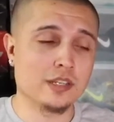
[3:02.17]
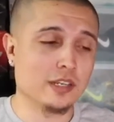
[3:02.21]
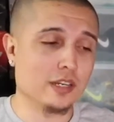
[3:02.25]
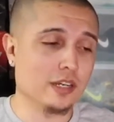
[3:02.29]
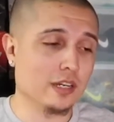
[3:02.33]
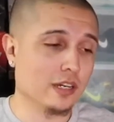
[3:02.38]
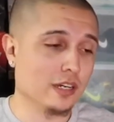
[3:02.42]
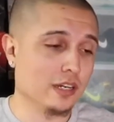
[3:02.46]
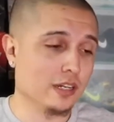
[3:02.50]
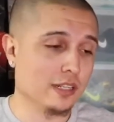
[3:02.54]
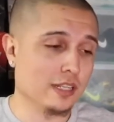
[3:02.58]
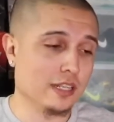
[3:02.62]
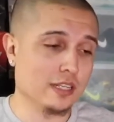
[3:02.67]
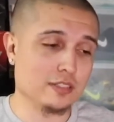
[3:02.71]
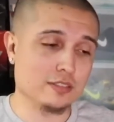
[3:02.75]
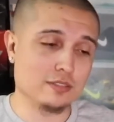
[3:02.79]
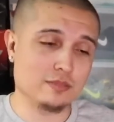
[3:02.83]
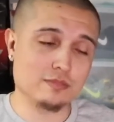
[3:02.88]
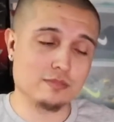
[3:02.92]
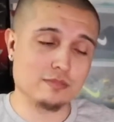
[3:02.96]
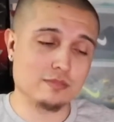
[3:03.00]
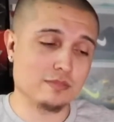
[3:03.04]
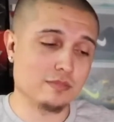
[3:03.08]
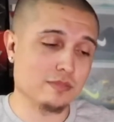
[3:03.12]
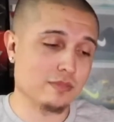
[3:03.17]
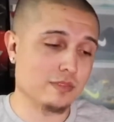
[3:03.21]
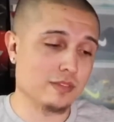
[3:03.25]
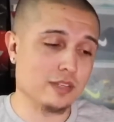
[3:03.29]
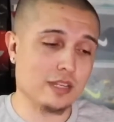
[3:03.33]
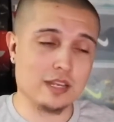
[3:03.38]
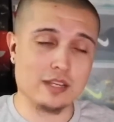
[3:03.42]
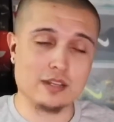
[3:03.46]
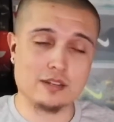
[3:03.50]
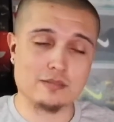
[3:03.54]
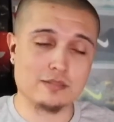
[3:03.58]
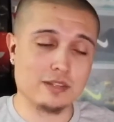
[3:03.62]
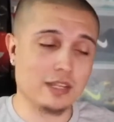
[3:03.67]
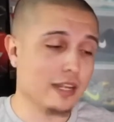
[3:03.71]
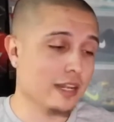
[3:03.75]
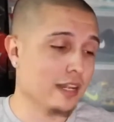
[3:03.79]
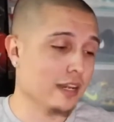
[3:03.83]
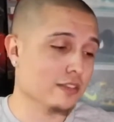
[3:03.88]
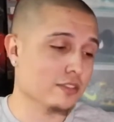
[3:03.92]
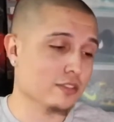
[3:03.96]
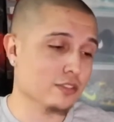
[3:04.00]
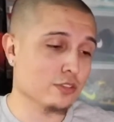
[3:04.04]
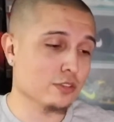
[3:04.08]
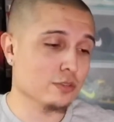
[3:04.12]
That
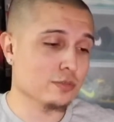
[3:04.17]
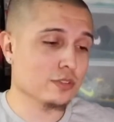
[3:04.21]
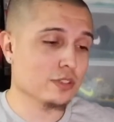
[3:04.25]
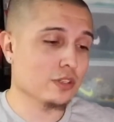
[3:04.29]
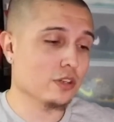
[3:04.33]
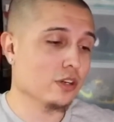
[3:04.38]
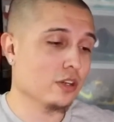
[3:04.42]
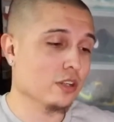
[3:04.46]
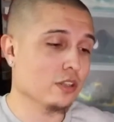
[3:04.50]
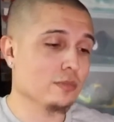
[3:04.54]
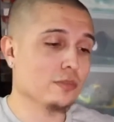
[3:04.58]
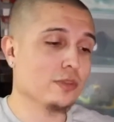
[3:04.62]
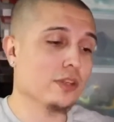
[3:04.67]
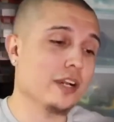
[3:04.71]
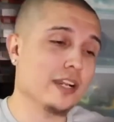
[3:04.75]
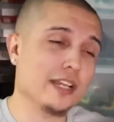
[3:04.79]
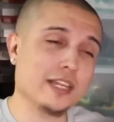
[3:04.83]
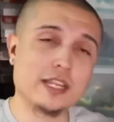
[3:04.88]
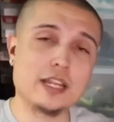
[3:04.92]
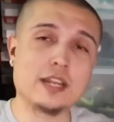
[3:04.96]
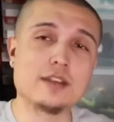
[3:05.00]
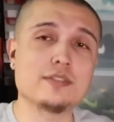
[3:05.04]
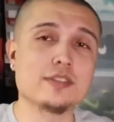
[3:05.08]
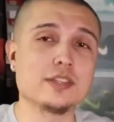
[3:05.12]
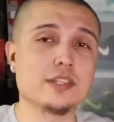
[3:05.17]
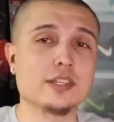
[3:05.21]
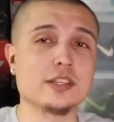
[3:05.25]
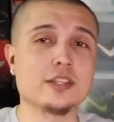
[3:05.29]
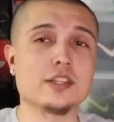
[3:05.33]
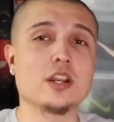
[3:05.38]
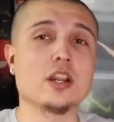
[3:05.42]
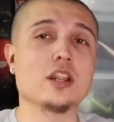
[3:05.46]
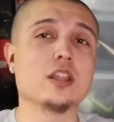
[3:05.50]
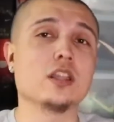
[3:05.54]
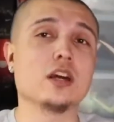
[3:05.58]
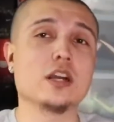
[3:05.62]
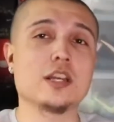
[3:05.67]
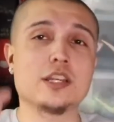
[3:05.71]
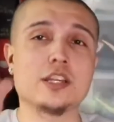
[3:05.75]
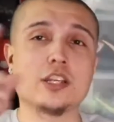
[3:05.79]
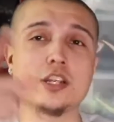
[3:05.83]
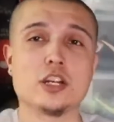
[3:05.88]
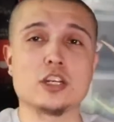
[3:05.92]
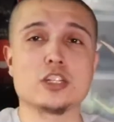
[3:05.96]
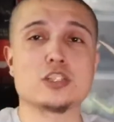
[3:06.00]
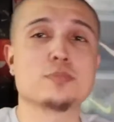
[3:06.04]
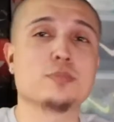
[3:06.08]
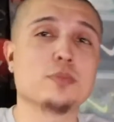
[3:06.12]
House of Hoops in Harlem, y'all get everything. Y'all lucky,
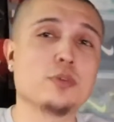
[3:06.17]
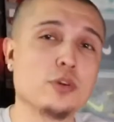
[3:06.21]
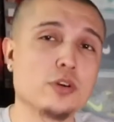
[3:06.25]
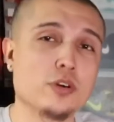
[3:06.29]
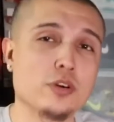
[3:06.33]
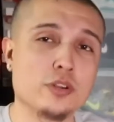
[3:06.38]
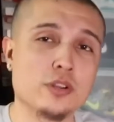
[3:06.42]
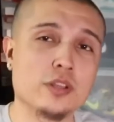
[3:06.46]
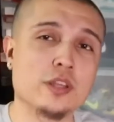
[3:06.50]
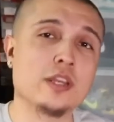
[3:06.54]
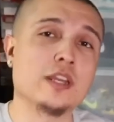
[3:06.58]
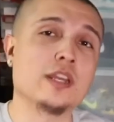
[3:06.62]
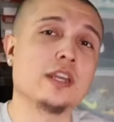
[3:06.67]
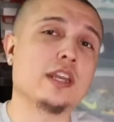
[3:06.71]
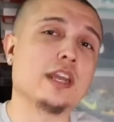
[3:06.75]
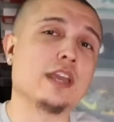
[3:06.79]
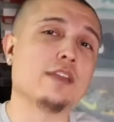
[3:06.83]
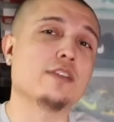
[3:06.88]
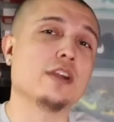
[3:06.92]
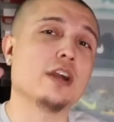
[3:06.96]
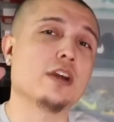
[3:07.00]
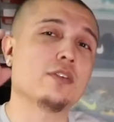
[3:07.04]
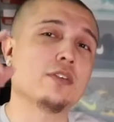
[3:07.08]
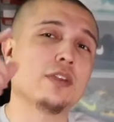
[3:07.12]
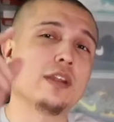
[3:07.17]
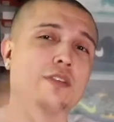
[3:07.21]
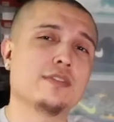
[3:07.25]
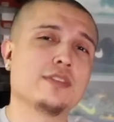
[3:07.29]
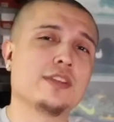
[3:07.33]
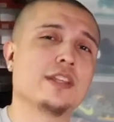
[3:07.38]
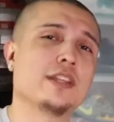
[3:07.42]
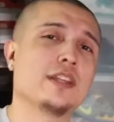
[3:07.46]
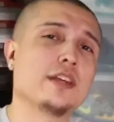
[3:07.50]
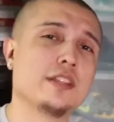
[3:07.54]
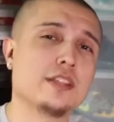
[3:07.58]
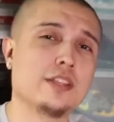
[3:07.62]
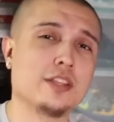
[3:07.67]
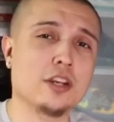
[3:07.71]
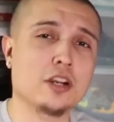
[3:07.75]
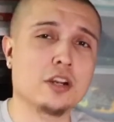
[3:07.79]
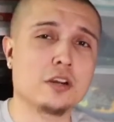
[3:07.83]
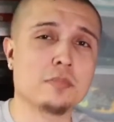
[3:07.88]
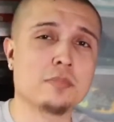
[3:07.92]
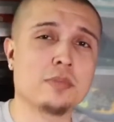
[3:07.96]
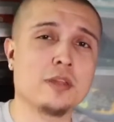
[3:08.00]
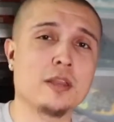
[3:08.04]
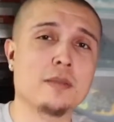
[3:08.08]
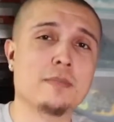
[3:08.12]
y'all spoiled. If y'all don't ever get nothing, y'all
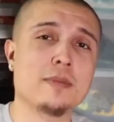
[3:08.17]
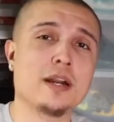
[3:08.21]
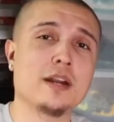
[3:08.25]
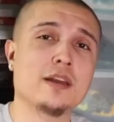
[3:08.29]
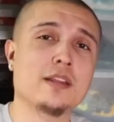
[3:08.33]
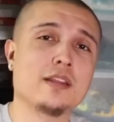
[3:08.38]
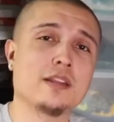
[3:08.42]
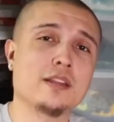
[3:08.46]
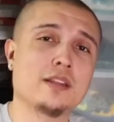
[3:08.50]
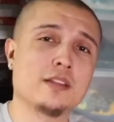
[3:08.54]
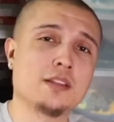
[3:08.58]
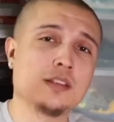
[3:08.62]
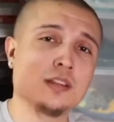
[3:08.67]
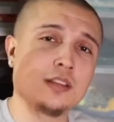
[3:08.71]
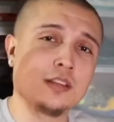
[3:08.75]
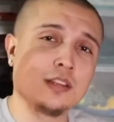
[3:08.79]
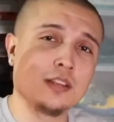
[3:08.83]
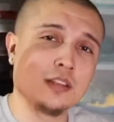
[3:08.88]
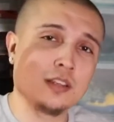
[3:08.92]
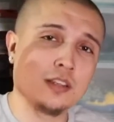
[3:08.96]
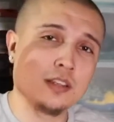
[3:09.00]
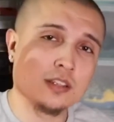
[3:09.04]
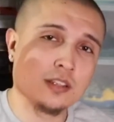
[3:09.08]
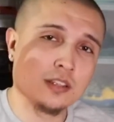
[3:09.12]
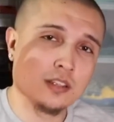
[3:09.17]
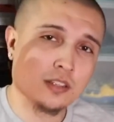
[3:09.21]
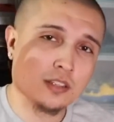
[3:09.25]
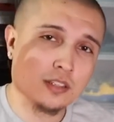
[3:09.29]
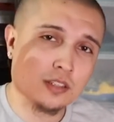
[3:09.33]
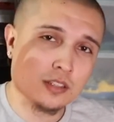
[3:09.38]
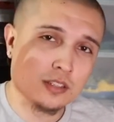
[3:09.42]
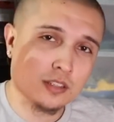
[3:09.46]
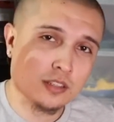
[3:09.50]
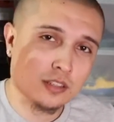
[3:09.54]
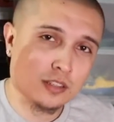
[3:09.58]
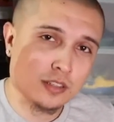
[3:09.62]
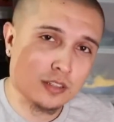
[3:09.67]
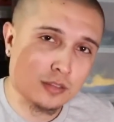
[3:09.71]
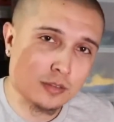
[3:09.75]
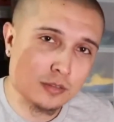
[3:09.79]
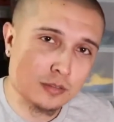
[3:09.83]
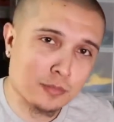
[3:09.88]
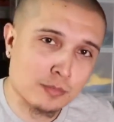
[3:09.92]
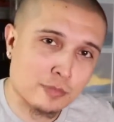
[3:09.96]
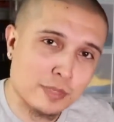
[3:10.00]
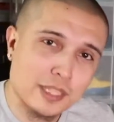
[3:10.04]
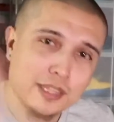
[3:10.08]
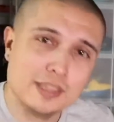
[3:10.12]
complain about it.
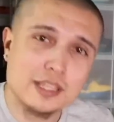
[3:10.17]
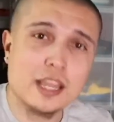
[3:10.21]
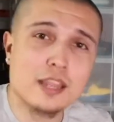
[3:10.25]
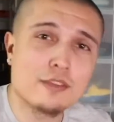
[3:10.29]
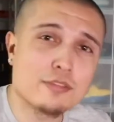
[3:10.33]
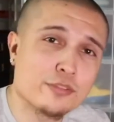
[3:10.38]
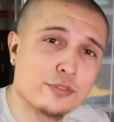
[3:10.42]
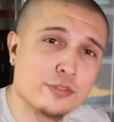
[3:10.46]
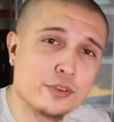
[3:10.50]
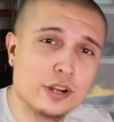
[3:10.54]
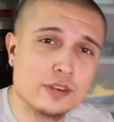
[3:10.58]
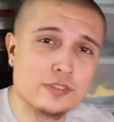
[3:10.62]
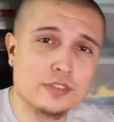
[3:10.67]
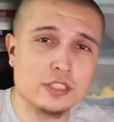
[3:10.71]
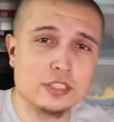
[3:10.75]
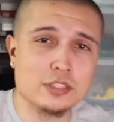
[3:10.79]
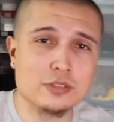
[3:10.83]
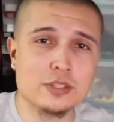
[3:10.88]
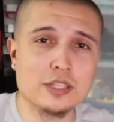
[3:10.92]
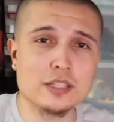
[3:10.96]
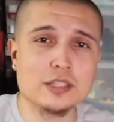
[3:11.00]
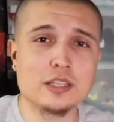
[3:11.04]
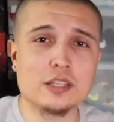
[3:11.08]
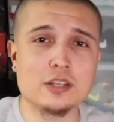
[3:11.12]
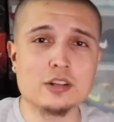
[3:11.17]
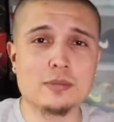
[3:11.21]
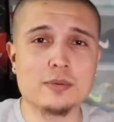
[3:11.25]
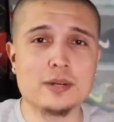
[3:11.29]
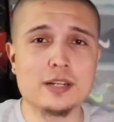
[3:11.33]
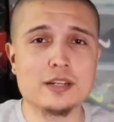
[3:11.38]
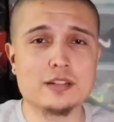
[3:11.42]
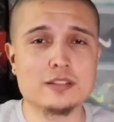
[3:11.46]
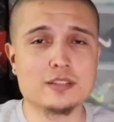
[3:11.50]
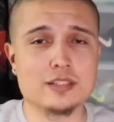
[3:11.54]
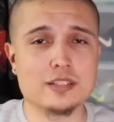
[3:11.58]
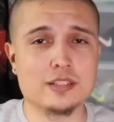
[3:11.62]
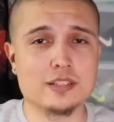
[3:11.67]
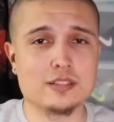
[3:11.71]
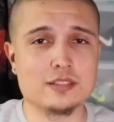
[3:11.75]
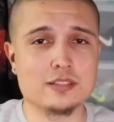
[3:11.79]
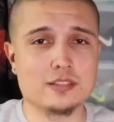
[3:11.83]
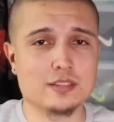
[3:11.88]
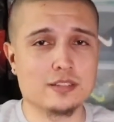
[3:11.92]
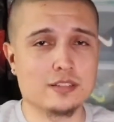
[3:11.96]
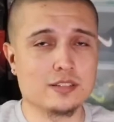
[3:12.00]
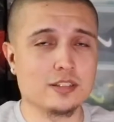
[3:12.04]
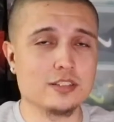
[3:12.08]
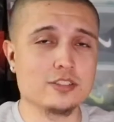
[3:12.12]
Be thankful for everything you get that nobody else
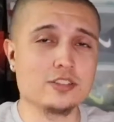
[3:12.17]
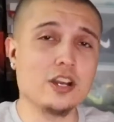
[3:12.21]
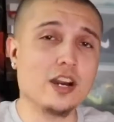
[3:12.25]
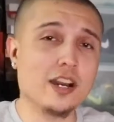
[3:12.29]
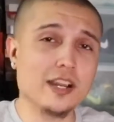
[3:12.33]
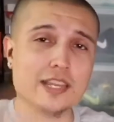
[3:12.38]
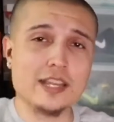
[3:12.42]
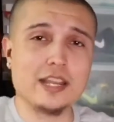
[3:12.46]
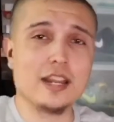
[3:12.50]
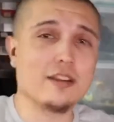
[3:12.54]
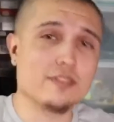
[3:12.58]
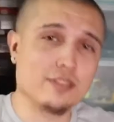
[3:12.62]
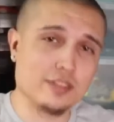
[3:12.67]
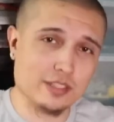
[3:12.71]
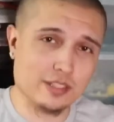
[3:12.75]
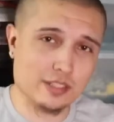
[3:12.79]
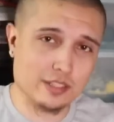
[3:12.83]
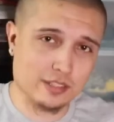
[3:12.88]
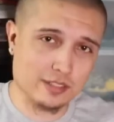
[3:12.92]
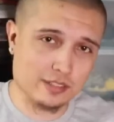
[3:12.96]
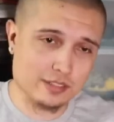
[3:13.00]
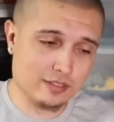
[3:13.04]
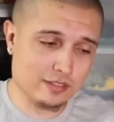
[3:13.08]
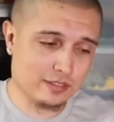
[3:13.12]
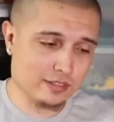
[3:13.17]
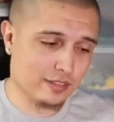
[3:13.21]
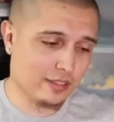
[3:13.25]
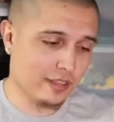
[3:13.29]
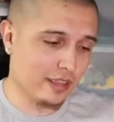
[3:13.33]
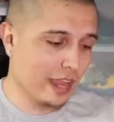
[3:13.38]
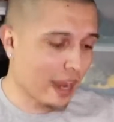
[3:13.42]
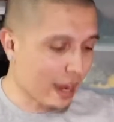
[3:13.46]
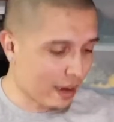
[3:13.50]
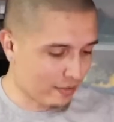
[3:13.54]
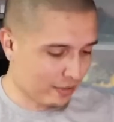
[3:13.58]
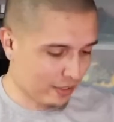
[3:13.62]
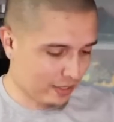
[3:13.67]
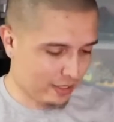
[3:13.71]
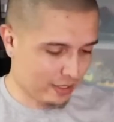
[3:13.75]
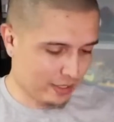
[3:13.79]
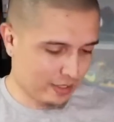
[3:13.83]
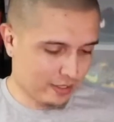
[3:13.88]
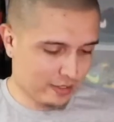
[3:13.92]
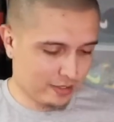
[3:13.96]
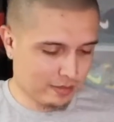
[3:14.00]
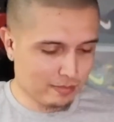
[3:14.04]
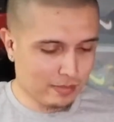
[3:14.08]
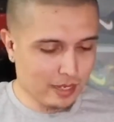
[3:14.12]
gets, because y'all get everything. Everything.
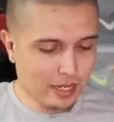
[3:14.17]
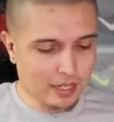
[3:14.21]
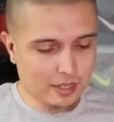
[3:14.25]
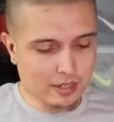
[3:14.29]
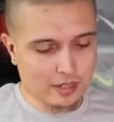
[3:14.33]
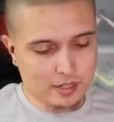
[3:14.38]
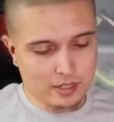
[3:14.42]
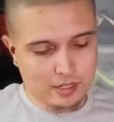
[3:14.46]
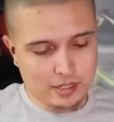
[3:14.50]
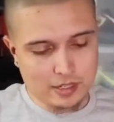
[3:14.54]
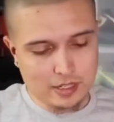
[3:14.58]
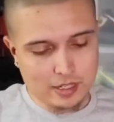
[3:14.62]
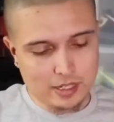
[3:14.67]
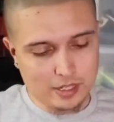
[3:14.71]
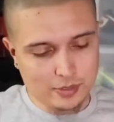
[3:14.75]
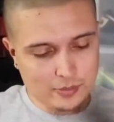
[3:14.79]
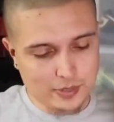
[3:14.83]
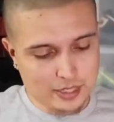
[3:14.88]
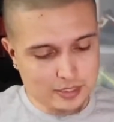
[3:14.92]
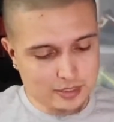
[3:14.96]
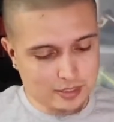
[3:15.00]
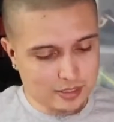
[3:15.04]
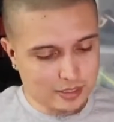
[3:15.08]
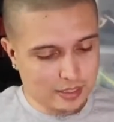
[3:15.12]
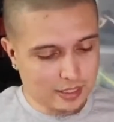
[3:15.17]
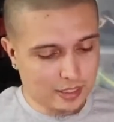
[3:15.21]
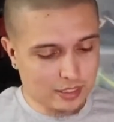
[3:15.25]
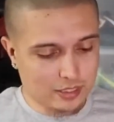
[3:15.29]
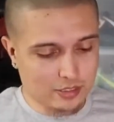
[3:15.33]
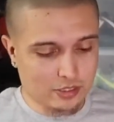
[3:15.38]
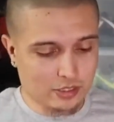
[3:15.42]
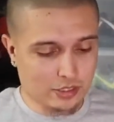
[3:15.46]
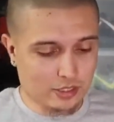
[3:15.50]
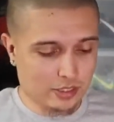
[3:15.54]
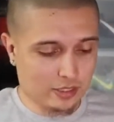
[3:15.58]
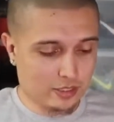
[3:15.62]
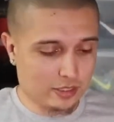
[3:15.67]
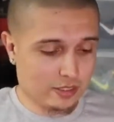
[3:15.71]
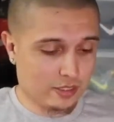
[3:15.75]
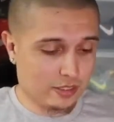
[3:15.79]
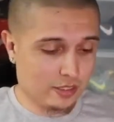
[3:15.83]
But anyways, let's get into it.